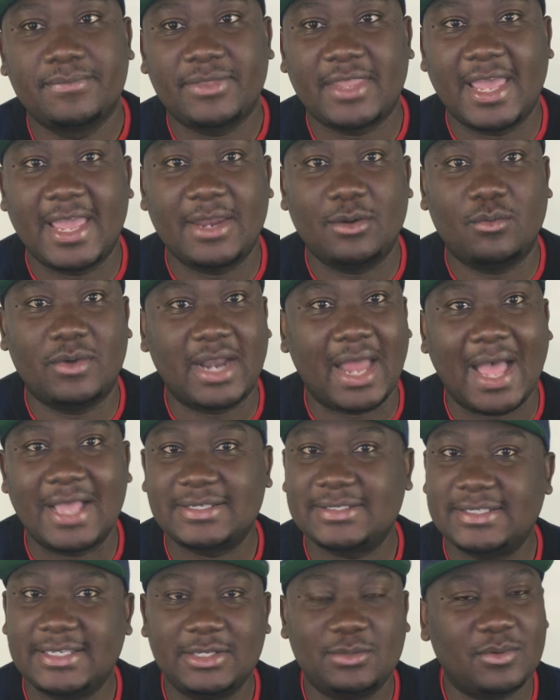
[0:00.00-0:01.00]
And when I
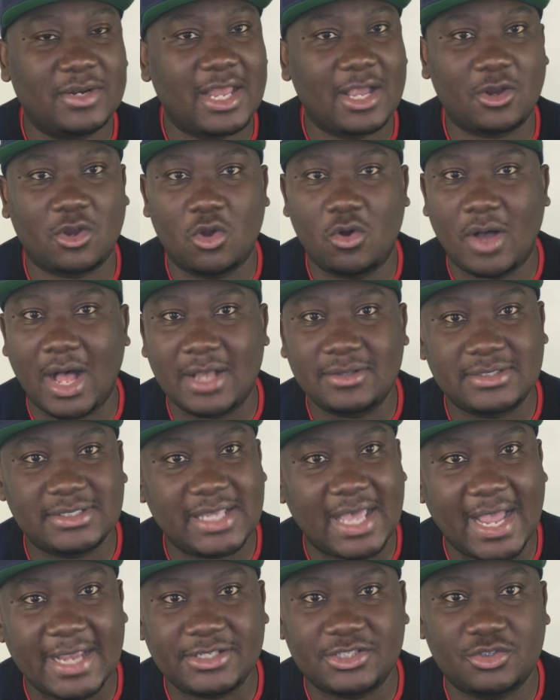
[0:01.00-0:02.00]
see it, when I go
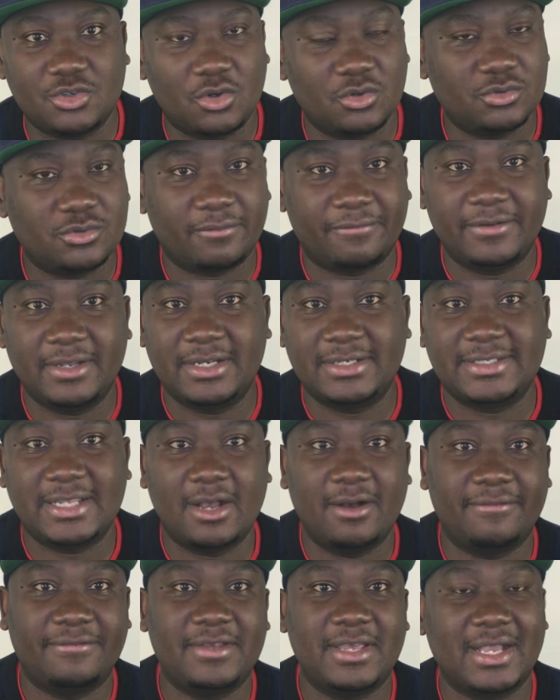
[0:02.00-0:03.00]
outside, you know, to
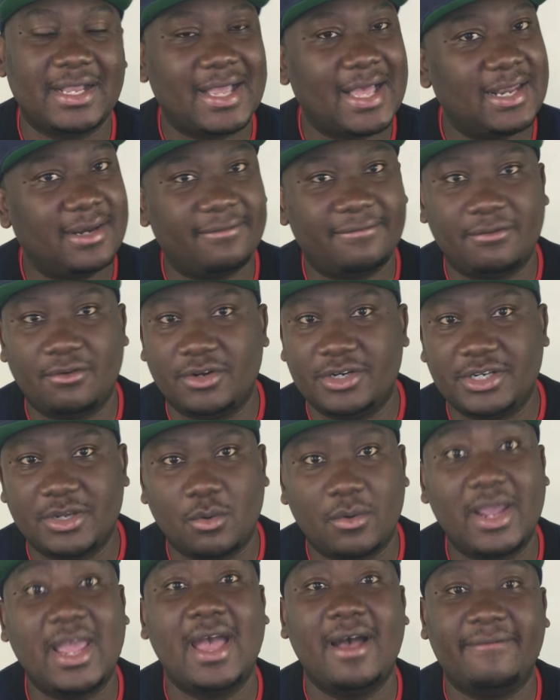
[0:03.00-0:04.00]
Philadelphia,
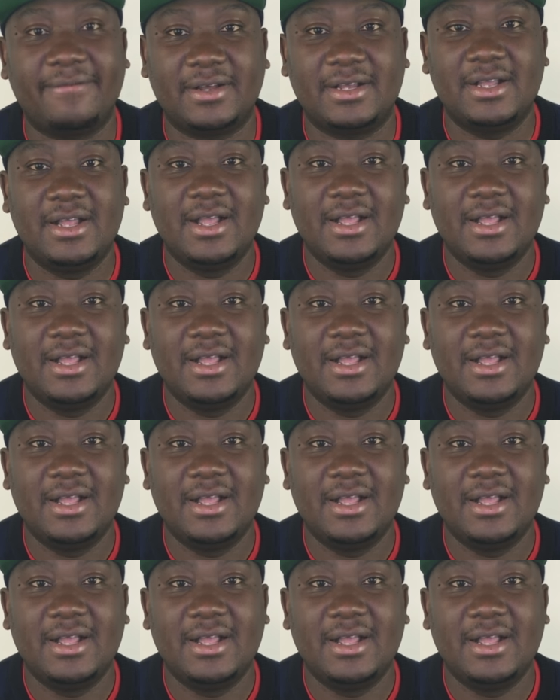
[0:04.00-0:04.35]
California, wherever,